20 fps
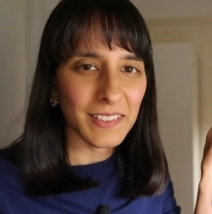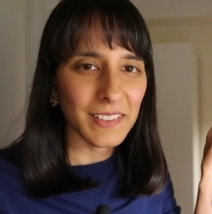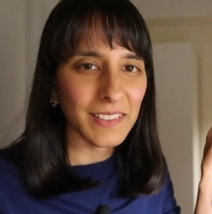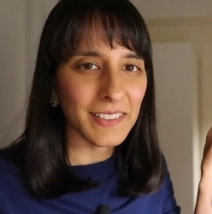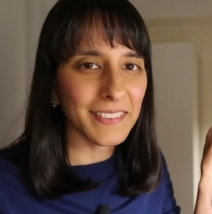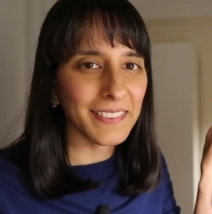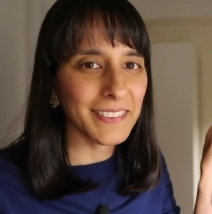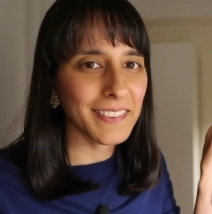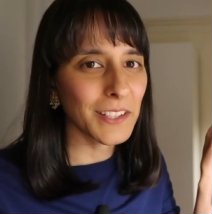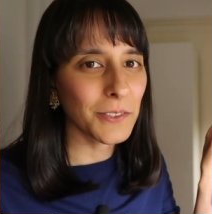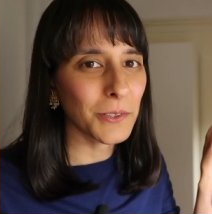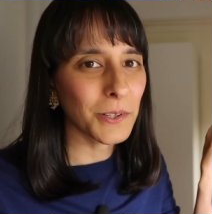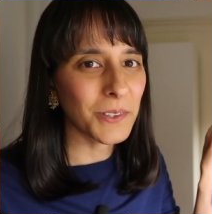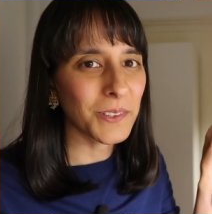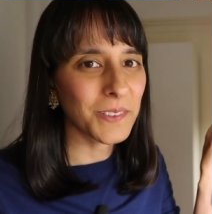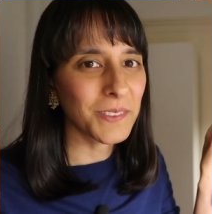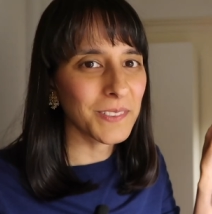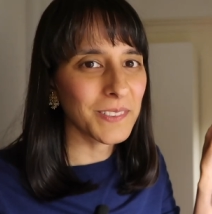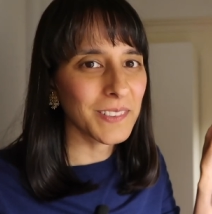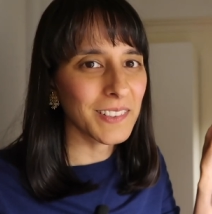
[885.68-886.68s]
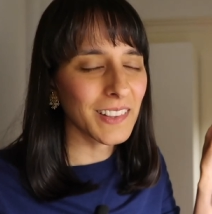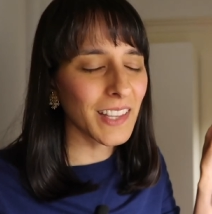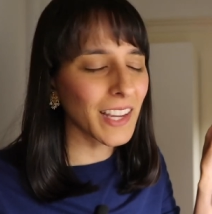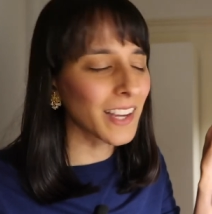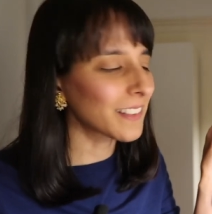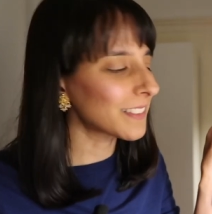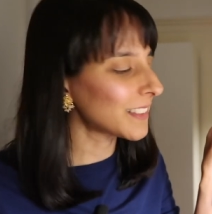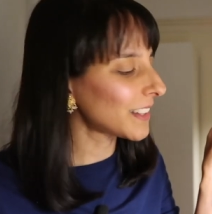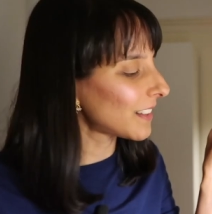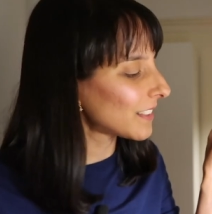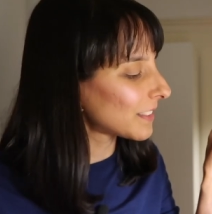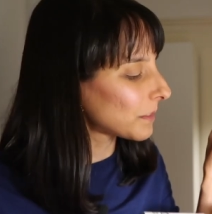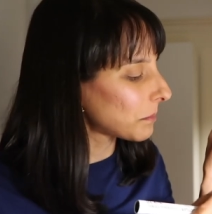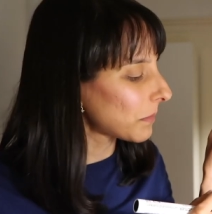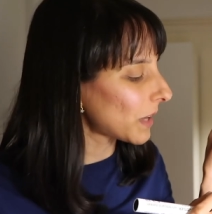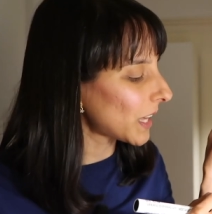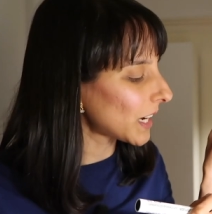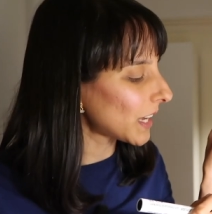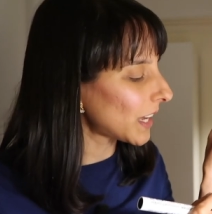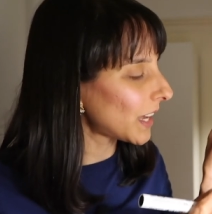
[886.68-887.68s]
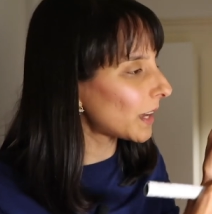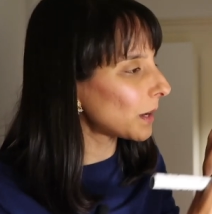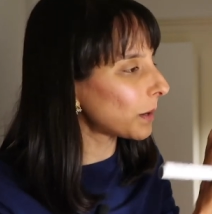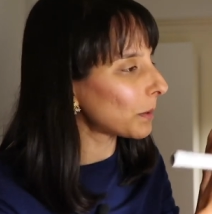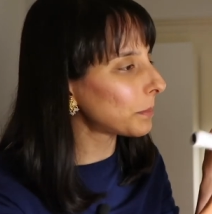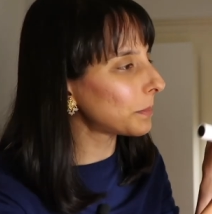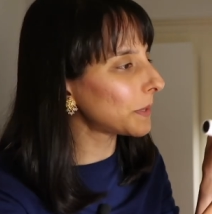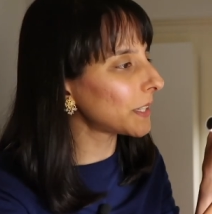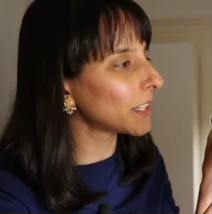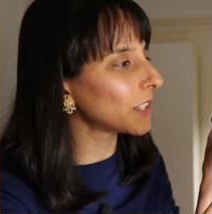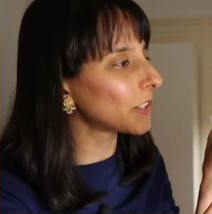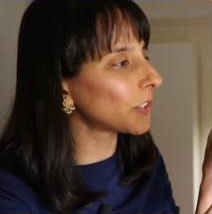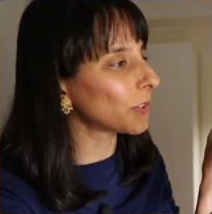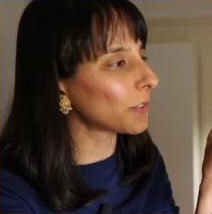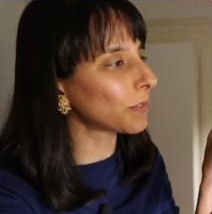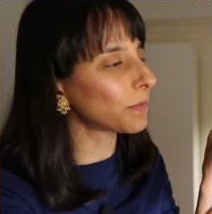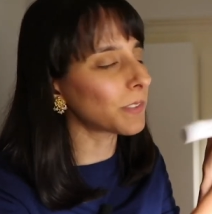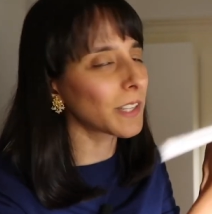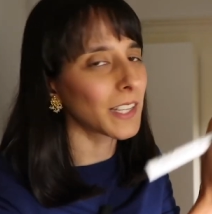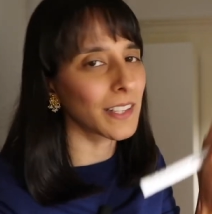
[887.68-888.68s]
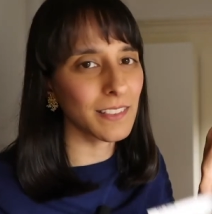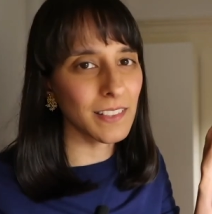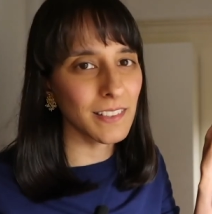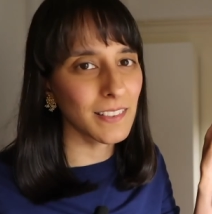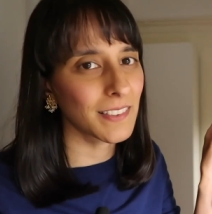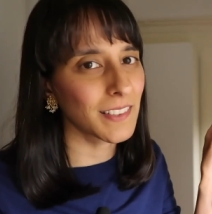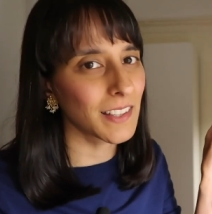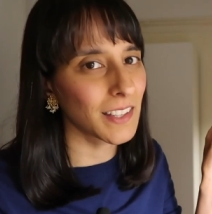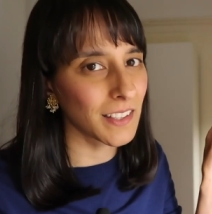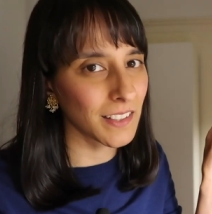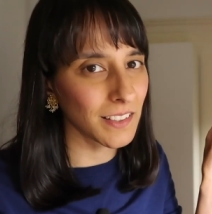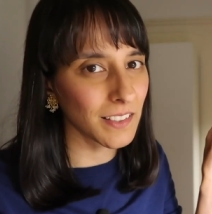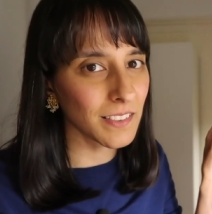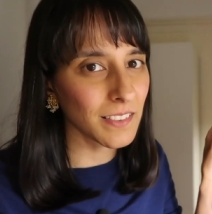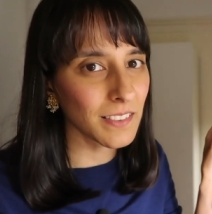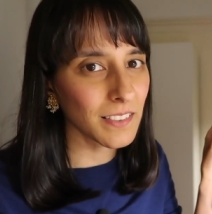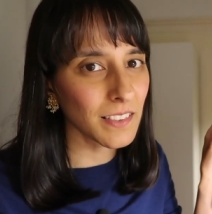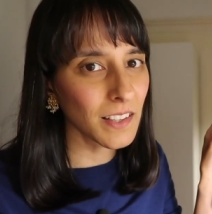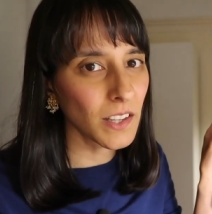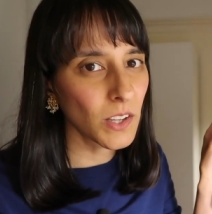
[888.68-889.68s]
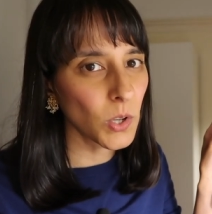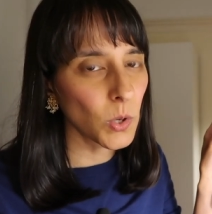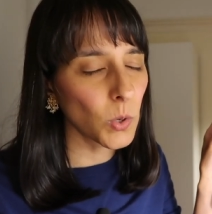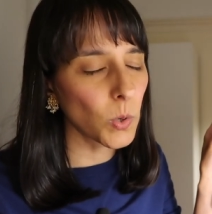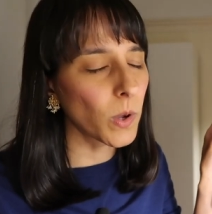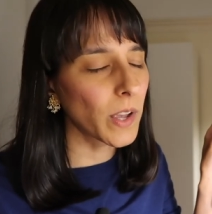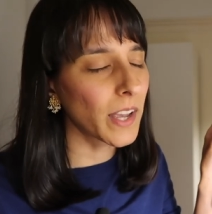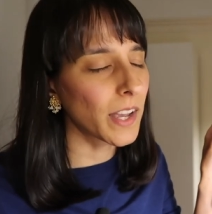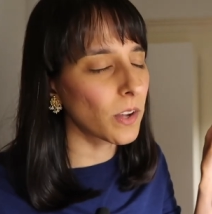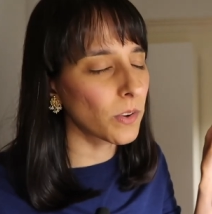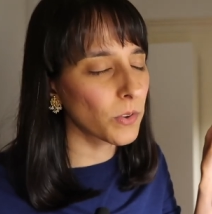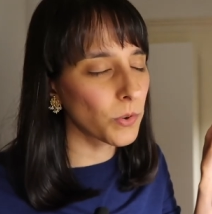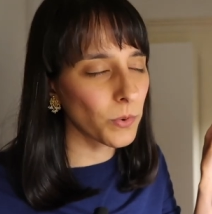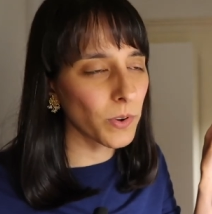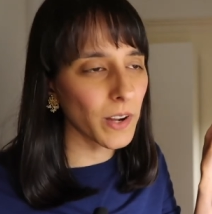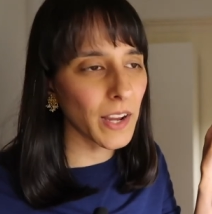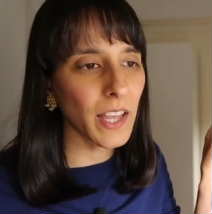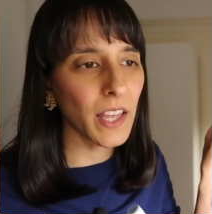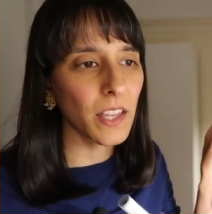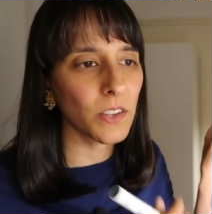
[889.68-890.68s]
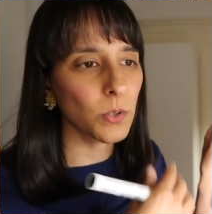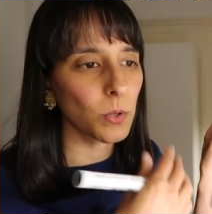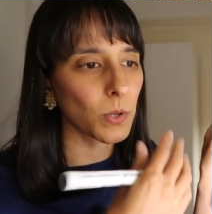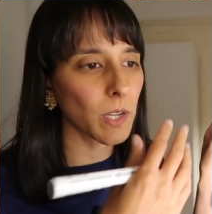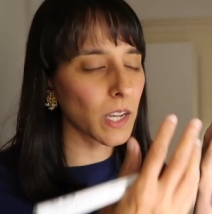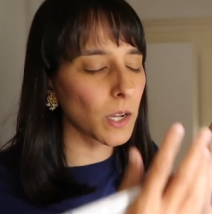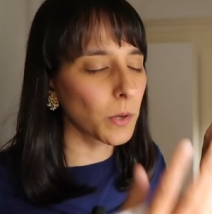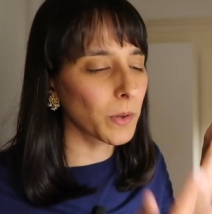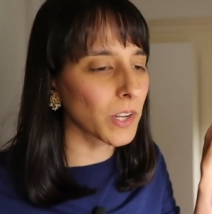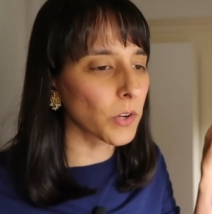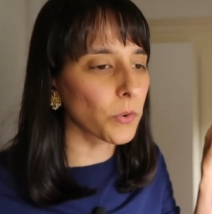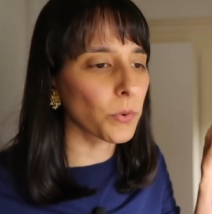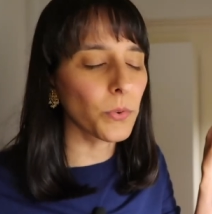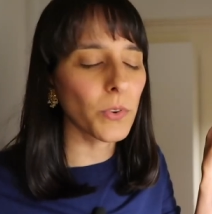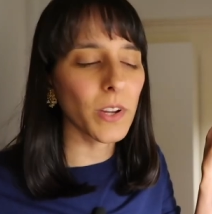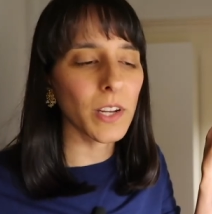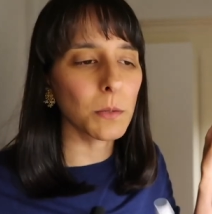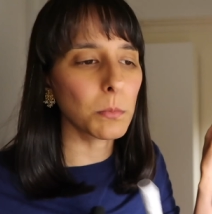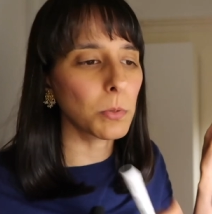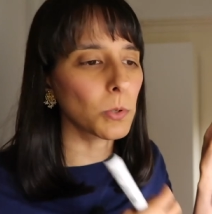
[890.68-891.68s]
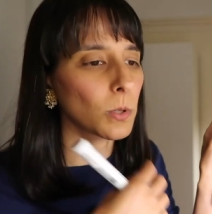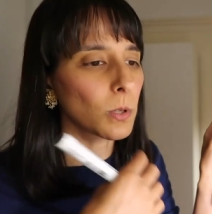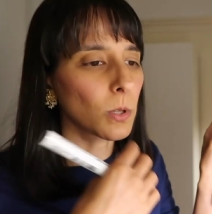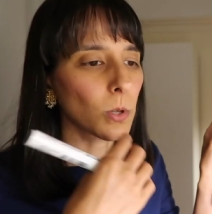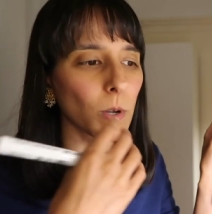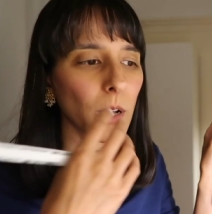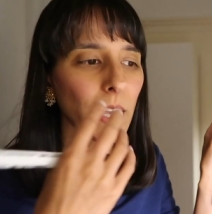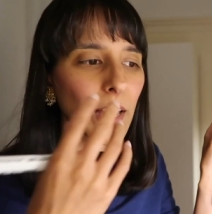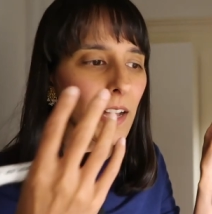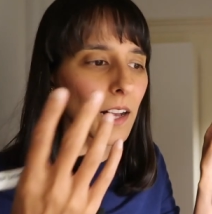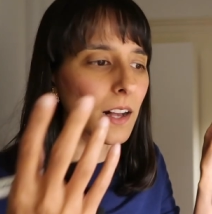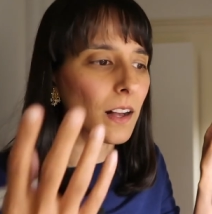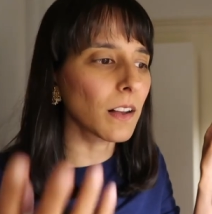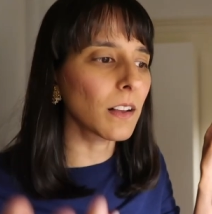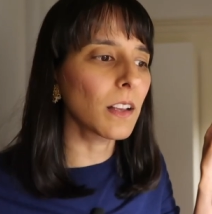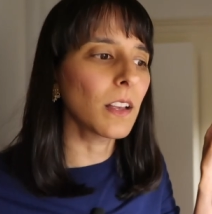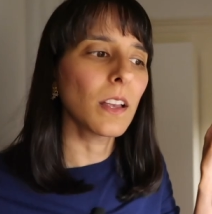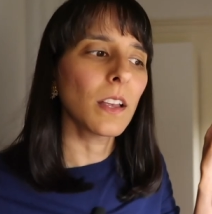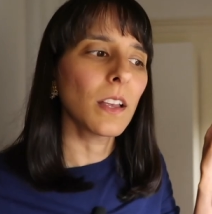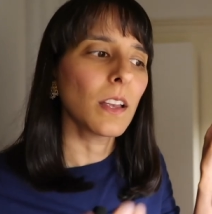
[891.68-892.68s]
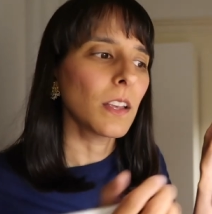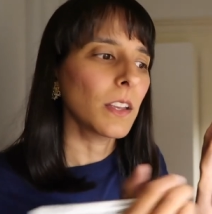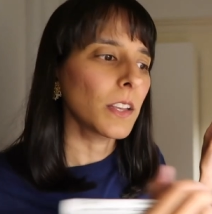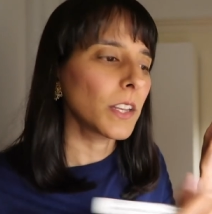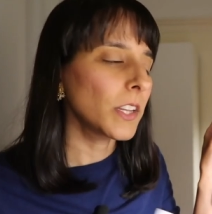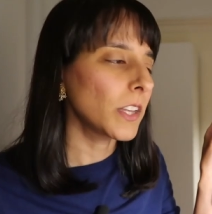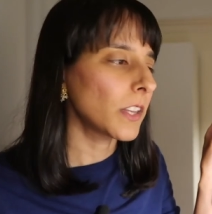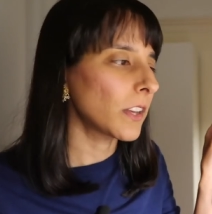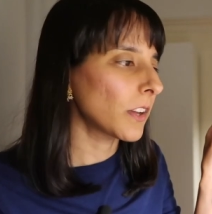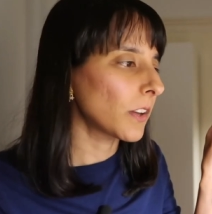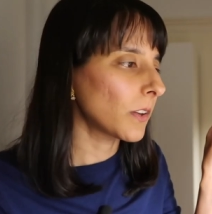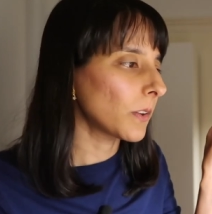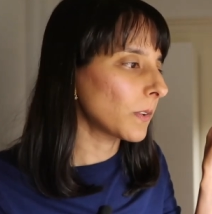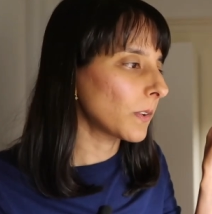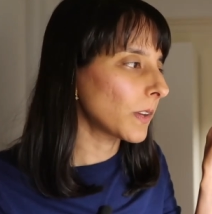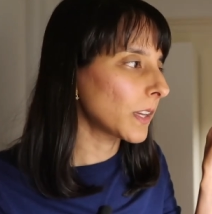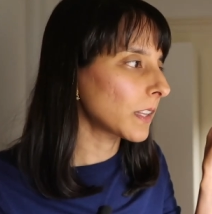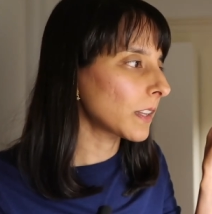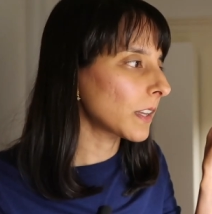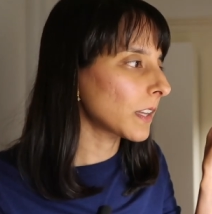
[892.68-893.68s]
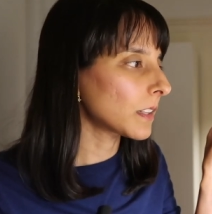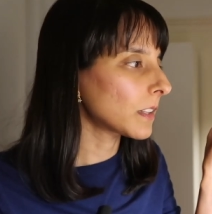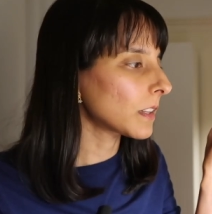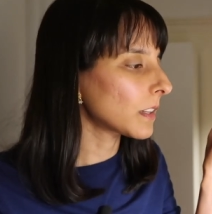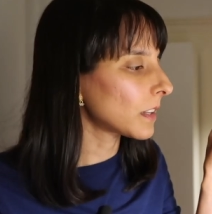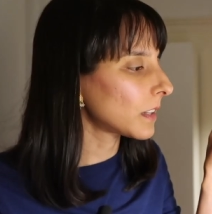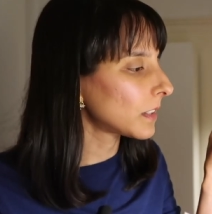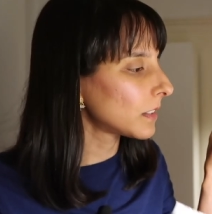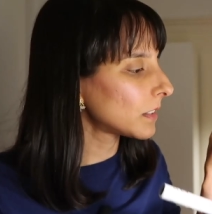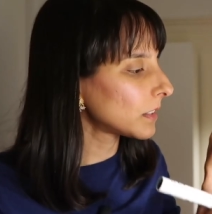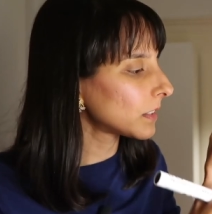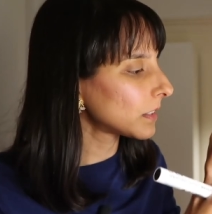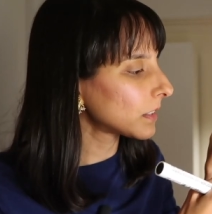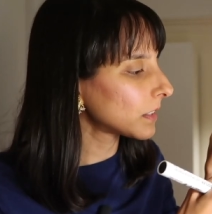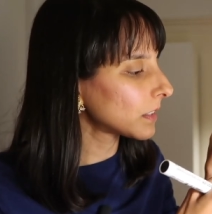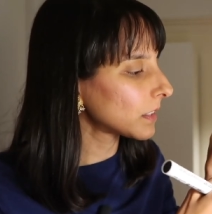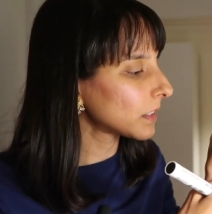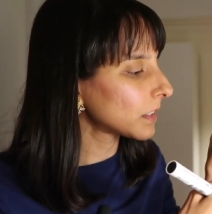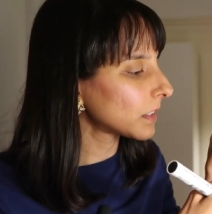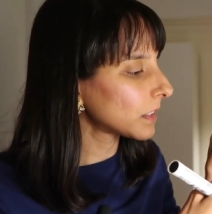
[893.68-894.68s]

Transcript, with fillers: It's zero. Like, it doesn't matter how big your fantasy is, or how grand, or how incredible, or how, you know, and, and, and